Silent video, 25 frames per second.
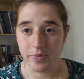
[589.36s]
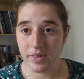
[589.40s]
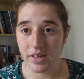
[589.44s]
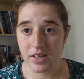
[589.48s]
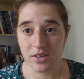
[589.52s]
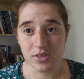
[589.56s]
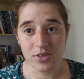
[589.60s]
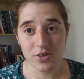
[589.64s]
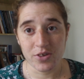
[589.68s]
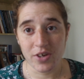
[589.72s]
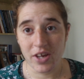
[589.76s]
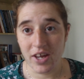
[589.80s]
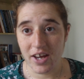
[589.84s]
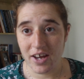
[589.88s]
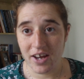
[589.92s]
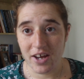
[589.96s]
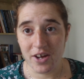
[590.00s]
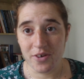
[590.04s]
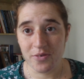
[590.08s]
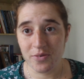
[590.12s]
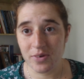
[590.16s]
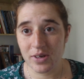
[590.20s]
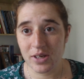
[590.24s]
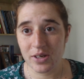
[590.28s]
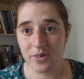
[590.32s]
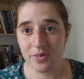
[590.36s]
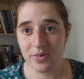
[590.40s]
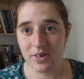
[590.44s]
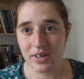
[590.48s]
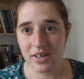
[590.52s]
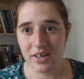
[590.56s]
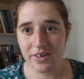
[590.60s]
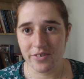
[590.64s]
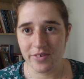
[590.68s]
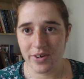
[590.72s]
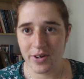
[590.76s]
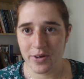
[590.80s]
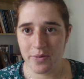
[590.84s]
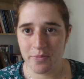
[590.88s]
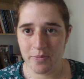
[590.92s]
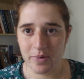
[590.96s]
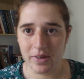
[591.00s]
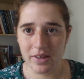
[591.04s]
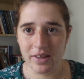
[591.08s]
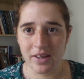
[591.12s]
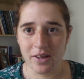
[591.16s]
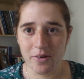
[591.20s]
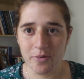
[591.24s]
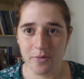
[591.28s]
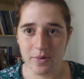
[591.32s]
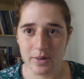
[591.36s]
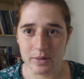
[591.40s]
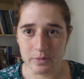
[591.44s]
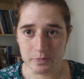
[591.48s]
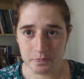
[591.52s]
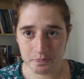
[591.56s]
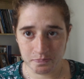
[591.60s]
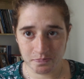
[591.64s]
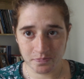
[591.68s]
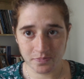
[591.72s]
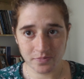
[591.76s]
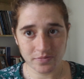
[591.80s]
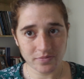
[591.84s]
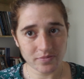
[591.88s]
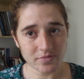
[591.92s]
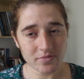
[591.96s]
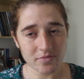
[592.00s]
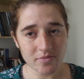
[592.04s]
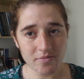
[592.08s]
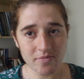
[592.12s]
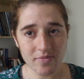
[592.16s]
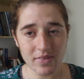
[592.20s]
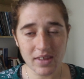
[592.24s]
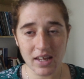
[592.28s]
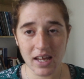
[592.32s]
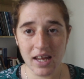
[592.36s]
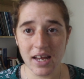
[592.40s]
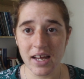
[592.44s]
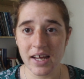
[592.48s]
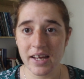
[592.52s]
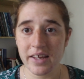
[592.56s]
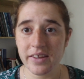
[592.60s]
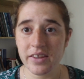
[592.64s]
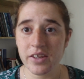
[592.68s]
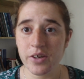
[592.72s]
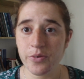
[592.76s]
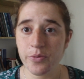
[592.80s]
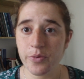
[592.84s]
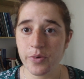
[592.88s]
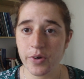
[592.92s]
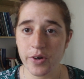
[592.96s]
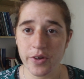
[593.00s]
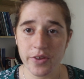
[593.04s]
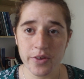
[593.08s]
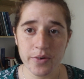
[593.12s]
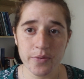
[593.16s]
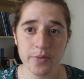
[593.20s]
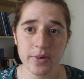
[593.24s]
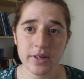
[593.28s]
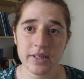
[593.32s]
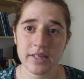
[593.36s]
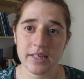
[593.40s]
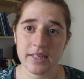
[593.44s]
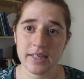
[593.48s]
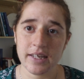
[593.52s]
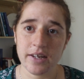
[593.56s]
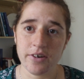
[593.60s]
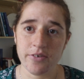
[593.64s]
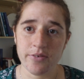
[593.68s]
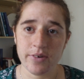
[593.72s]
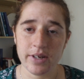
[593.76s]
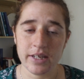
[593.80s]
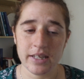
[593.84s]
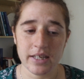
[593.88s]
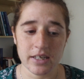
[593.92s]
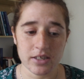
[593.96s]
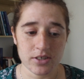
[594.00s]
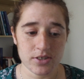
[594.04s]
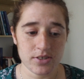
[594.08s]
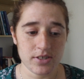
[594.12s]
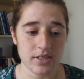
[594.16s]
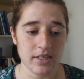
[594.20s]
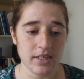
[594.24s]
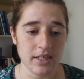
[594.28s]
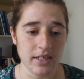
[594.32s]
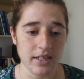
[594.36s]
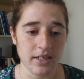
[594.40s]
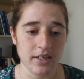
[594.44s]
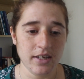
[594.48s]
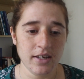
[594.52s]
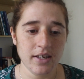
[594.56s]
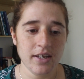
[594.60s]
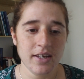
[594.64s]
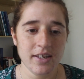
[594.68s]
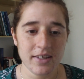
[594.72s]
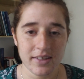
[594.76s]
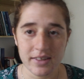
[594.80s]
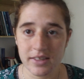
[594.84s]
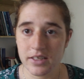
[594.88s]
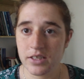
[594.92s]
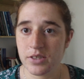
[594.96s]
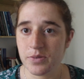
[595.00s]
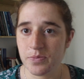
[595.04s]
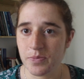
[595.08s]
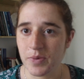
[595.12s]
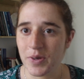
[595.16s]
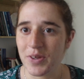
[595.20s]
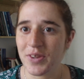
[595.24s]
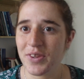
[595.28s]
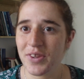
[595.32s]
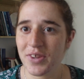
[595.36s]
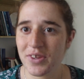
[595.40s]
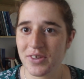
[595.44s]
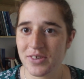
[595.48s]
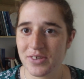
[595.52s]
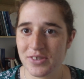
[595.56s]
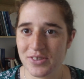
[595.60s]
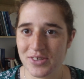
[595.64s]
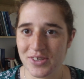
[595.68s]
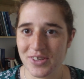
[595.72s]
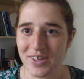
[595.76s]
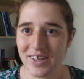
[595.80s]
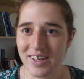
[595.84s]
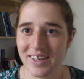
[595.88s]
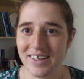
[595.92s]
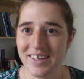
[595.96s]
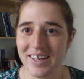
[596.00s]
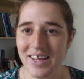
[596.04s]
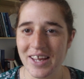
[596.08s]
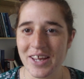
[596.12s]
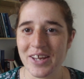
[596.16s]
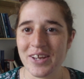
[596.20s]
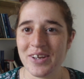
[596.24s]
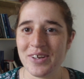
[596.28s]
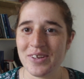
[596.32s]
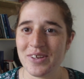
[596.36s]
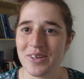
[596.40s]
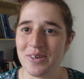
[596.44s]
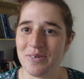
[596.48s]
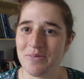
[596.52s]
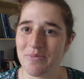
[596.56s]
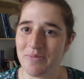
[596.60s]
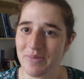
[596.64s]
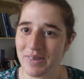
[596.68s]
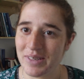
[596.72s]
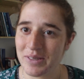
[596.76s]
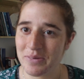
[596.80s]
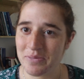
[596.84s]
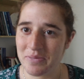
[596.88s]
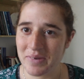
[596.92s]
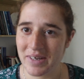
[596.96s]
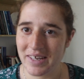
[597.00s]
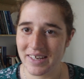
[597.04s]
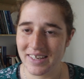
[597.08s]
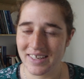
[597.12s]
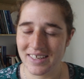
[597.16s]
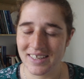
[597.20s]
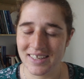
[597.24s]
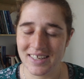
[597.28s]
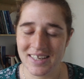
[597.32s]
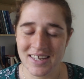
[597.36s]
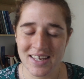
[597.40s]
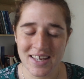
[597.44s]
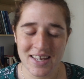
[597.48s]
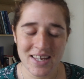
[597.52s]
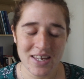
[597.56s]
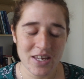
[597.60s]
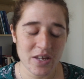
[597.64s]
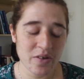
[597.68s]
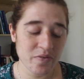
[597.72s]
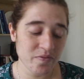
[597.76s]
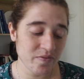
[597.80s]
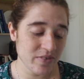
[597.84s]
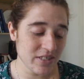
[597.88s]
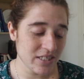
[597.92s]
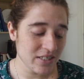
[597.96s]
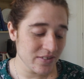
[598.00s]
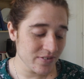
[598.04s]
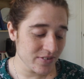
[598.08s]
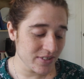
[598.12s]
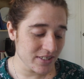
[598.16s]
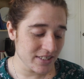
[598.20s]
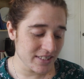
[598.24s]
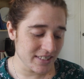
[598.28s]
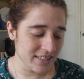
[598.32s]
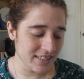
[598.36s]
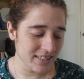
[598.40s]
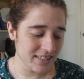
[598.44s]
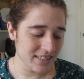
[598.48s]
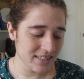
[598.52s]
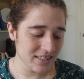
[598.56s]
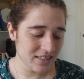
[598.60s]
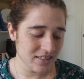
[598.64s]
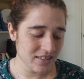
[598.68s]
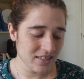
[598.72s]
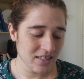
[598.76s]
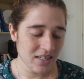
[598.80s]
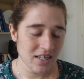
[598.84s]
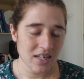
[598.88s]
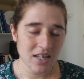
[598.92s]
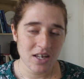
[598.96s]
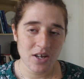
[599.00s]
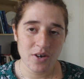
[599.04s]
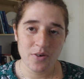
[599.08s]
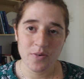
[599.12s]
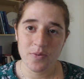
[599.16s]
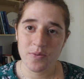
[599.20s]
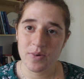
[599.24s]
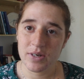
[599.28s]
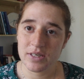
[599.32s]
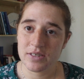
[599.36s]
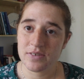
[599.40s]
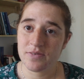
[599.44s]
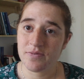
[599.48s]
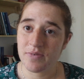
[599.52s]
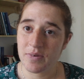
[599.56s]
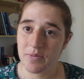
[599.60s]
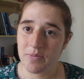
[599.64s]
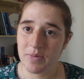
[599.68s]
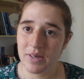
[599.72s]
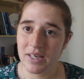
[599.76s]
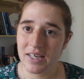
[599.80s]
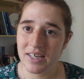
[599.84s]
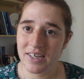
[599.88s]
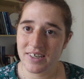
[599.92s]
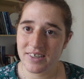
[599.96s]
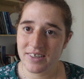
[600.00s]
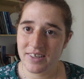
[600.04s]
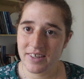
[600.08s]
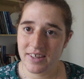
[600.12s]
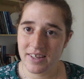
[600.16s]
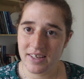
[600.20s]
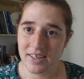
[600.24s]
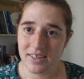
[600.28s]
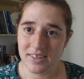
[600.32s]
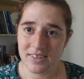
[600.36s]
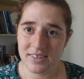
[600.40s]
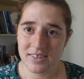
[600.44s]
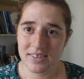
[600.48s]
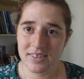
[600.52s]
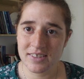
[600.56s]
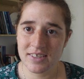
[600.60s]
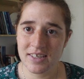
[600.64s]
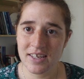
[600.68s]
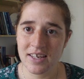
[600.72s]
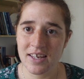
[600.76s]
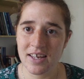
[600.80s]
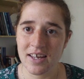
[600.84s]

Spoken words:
So yeah, I really recommend that one. And the other one that I read actually this month, so that I could complete my Invisible Cities, was Familiar Things.